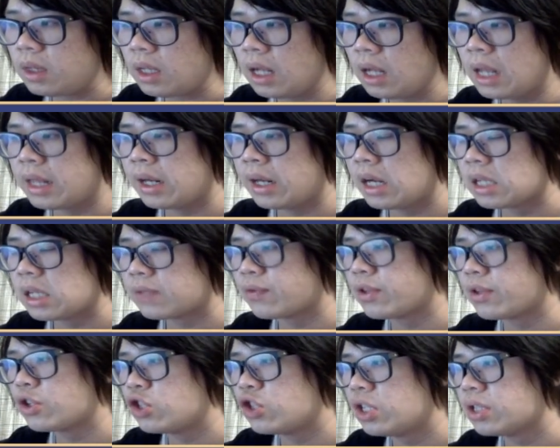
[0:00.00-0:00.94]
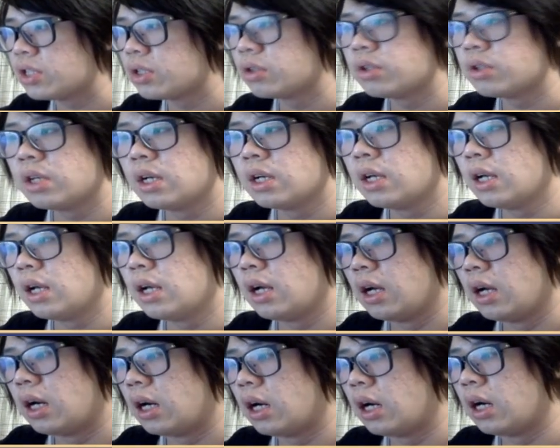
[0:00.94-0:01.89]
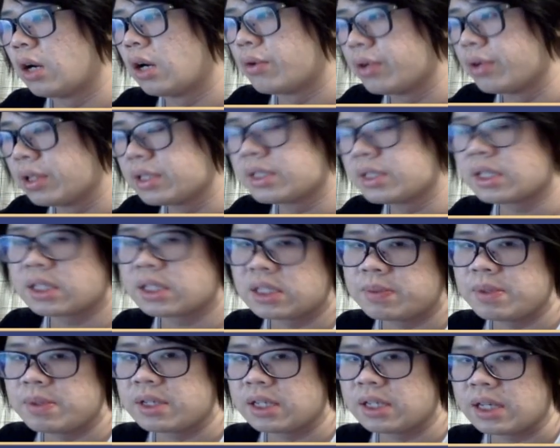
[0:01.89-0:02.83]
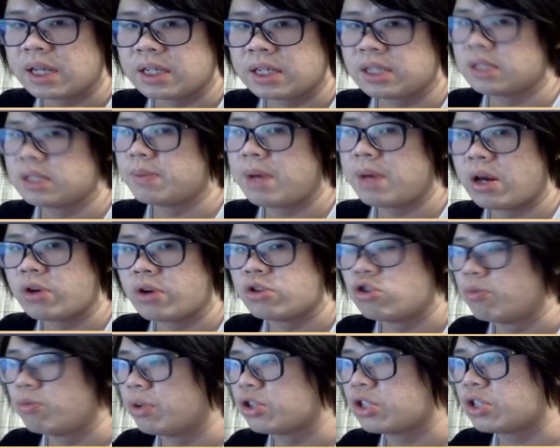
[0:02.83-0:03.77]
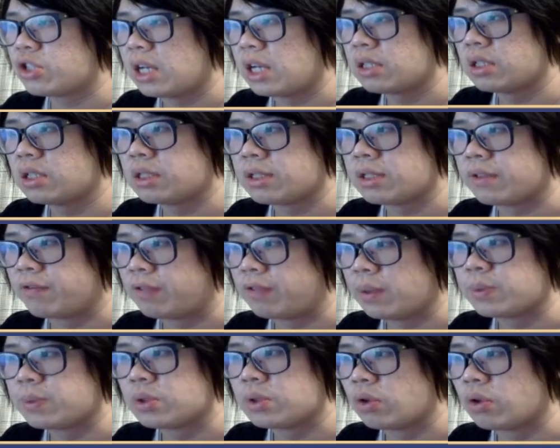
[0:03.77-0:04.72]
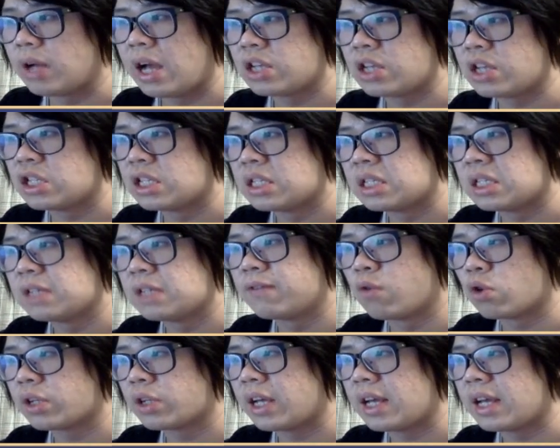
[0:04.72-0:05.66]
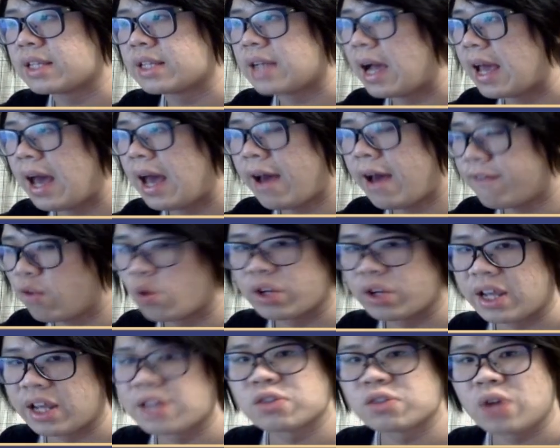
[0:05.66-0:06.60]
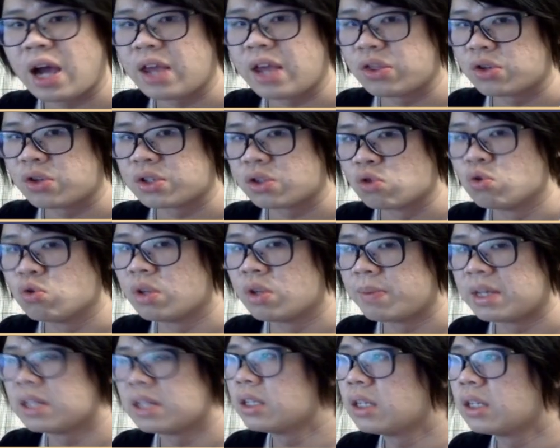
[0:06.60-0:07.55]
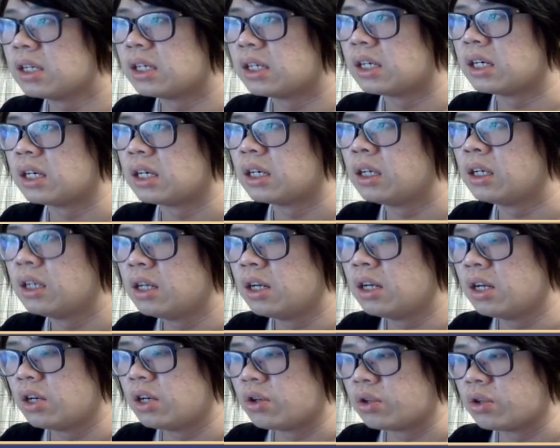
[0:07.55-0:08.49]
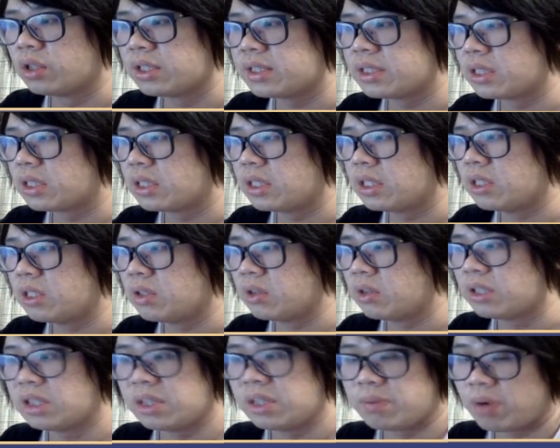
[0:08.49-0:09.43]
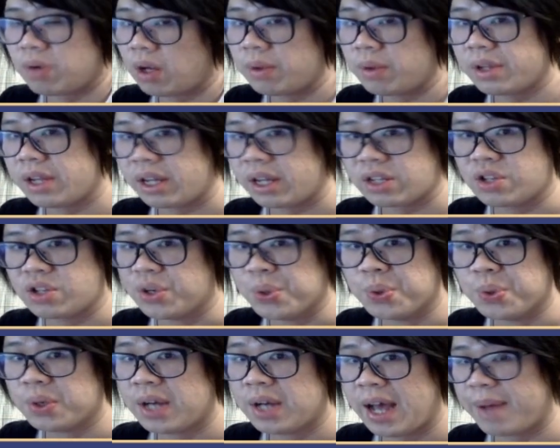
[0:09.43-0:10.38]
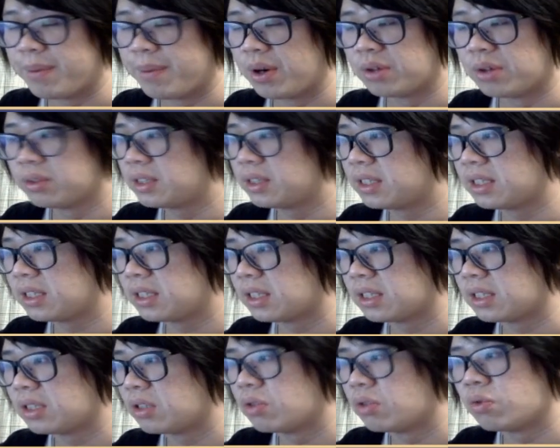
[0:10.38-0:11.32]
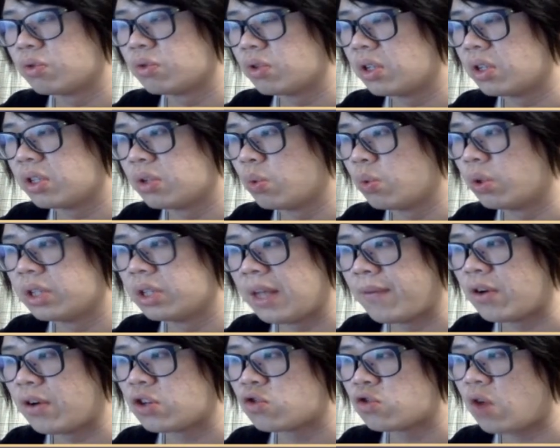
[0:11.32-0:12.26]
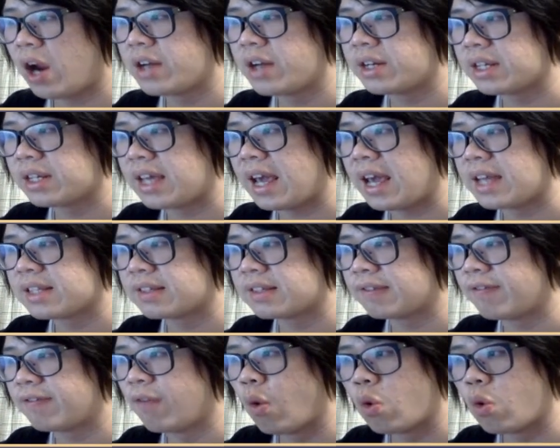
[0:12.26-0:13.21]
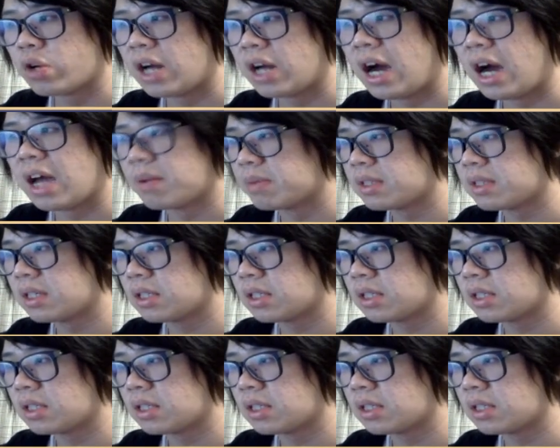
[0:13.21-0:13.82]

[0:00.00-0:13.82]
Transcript: And then as for the G zone, realistically speaking, it doesn't matter too much. Gancelot doesn't flip, so you don't actually need 4 Gans. I have 4 Gans, so I just threw them in. Realistically, you only need probably like 2 at most, because you will never try into Gans 4 times.